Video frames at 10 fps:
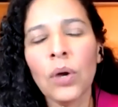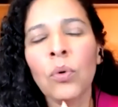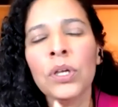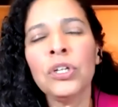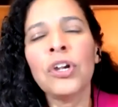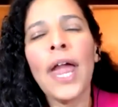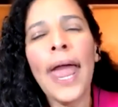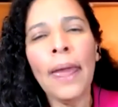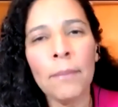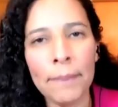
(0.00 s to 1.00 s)
when you're
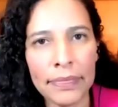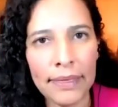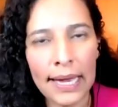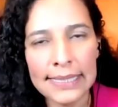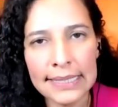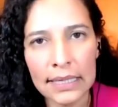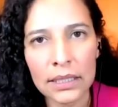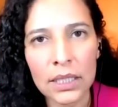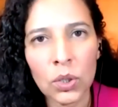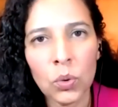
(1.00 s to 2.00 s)
empathizing
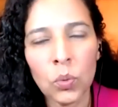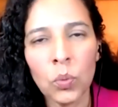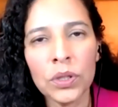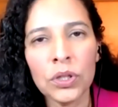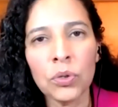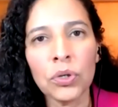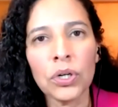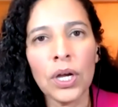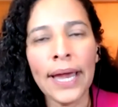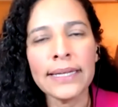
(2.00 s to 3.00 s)
with your
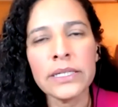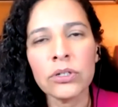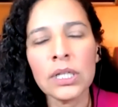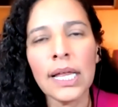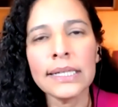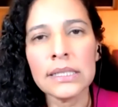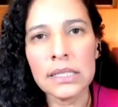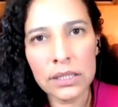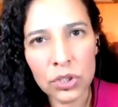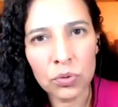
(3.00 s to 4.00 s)
ideal client's
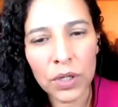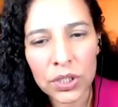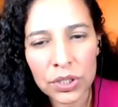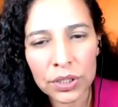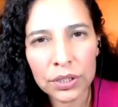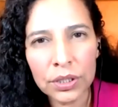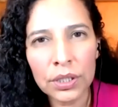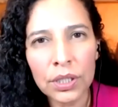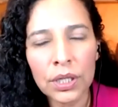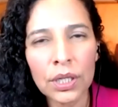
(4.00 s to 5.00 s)
situation,
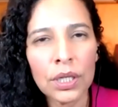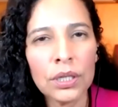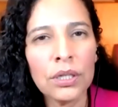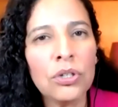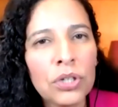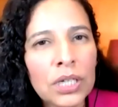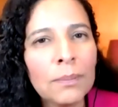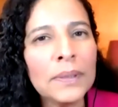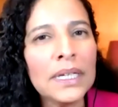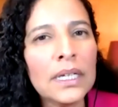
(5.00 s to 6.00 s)
then you're going to
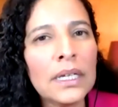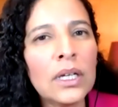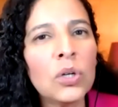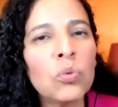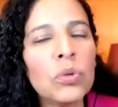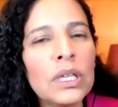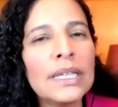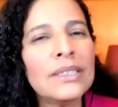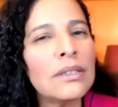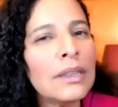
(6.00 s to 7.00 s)
be
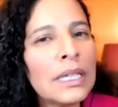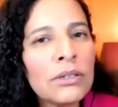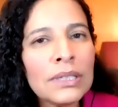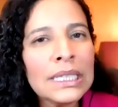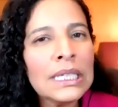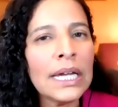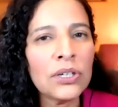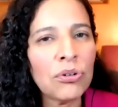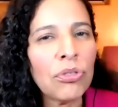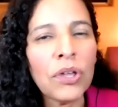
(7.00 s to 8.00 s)
really literally like
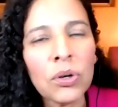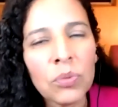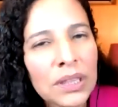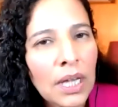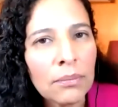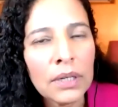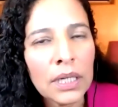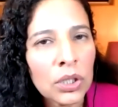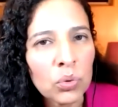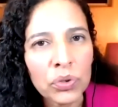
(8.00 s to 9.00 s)
you're there with them
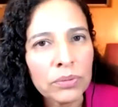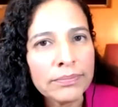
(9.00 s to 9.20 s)
in the room.